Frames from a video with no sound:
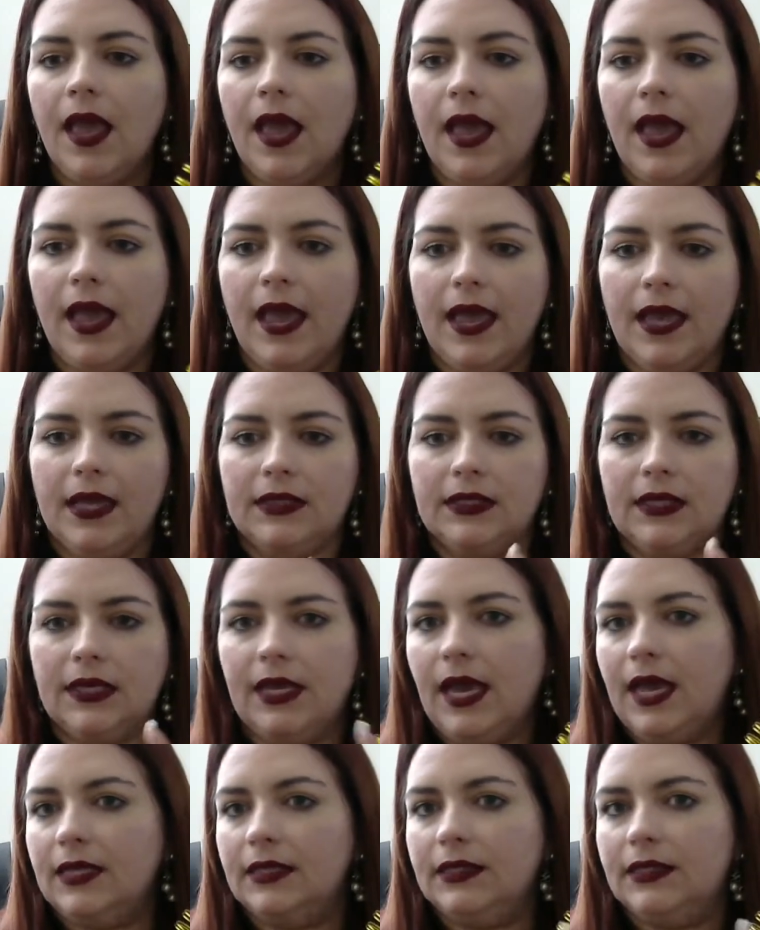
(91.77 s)
And it
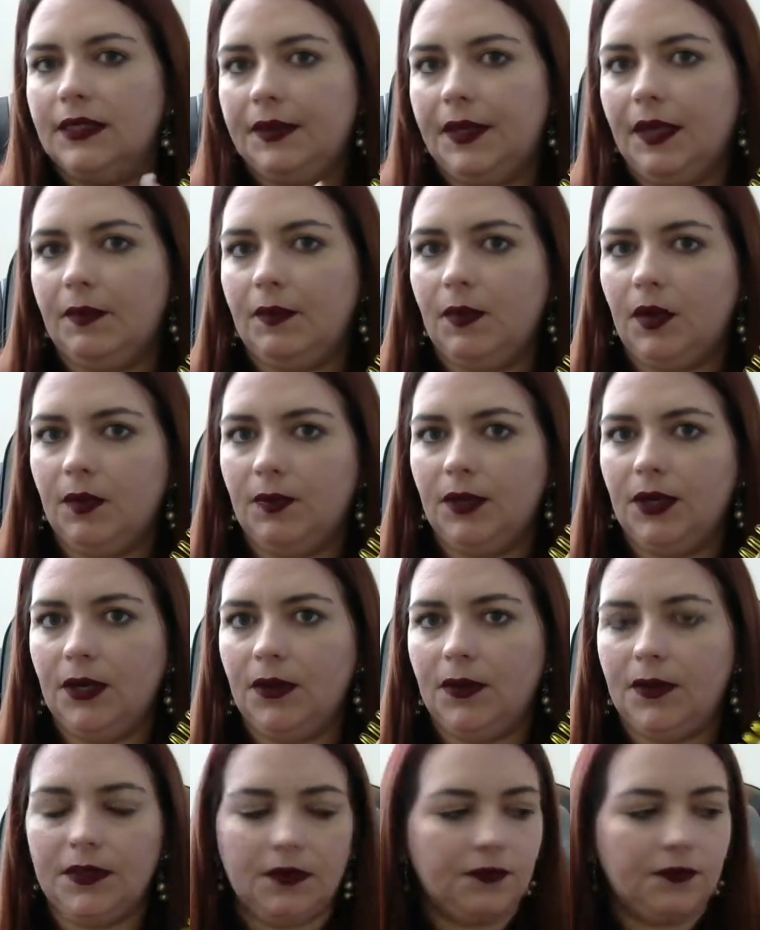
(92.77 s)
has a name up here
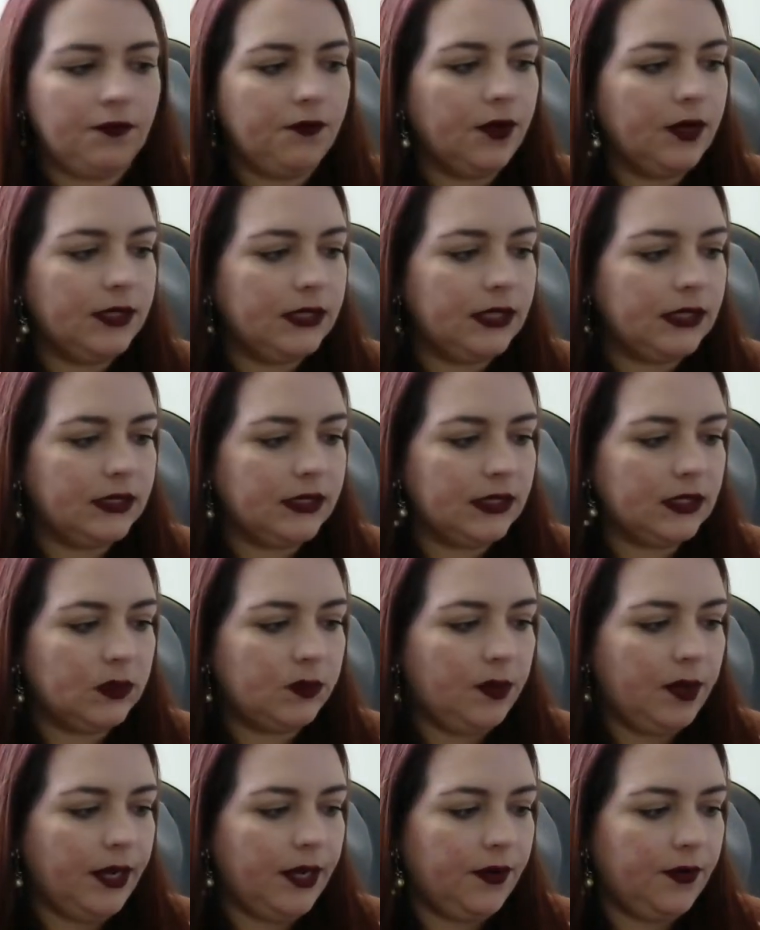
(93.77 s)
in the front. It says
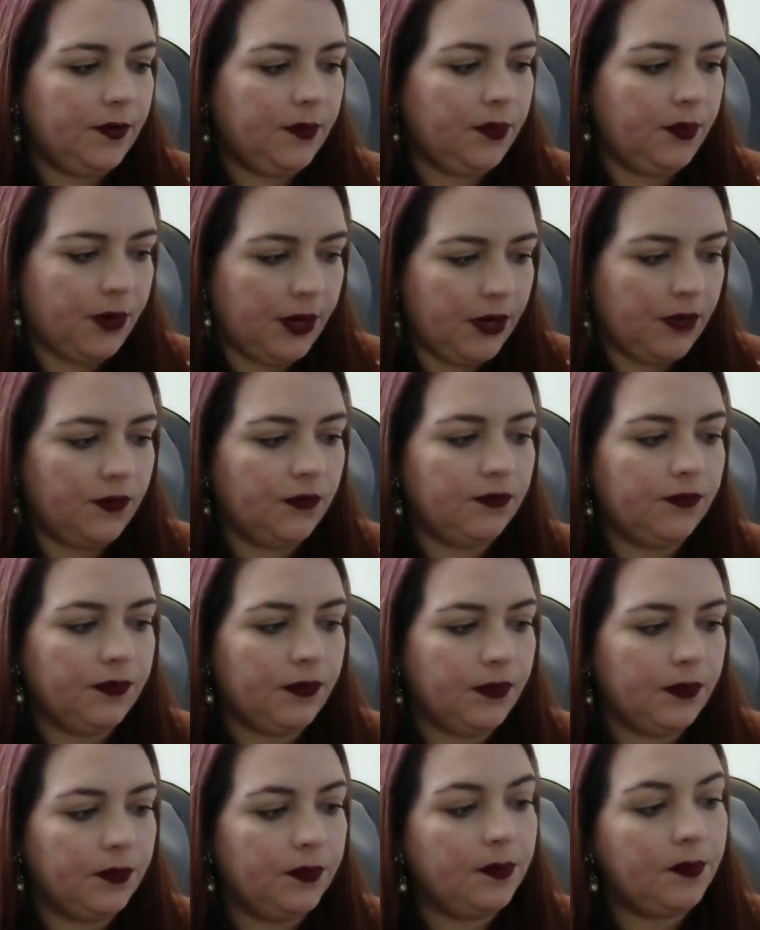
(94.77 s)

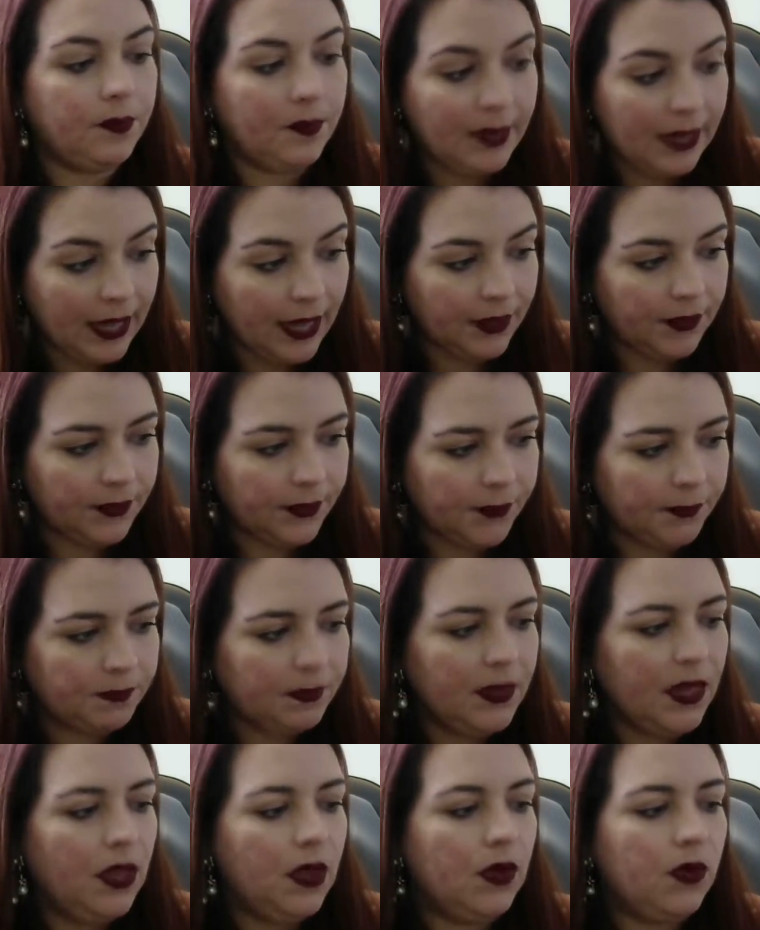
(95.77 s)
Prayerful Planner,
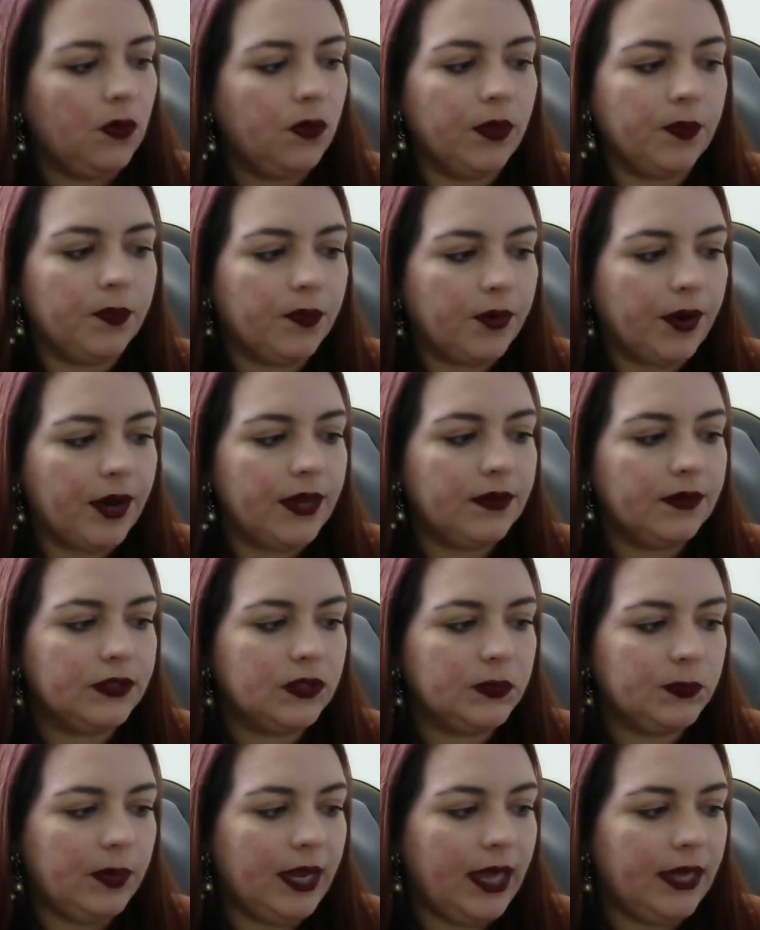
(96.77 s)
where prayers,
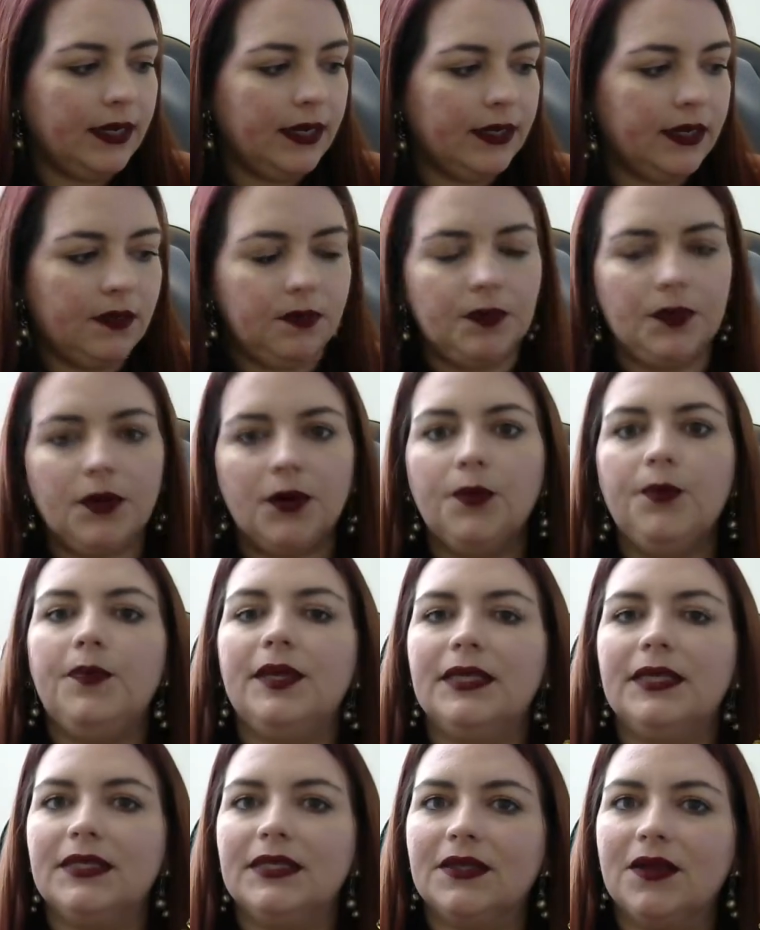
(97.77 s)
planning, and
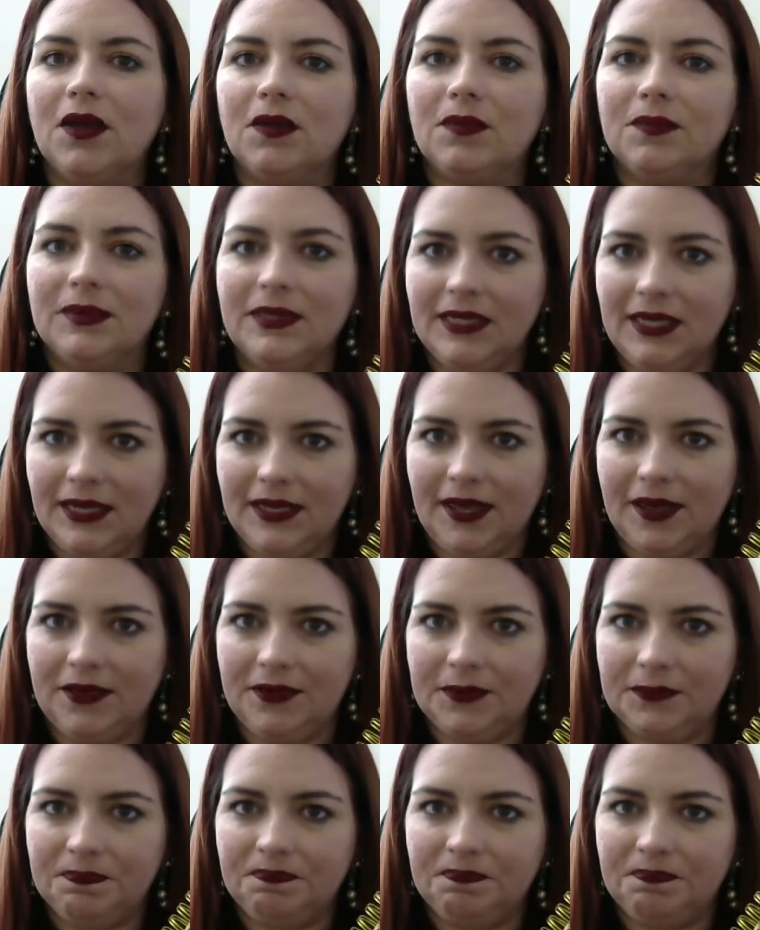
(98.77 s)
purpose come together.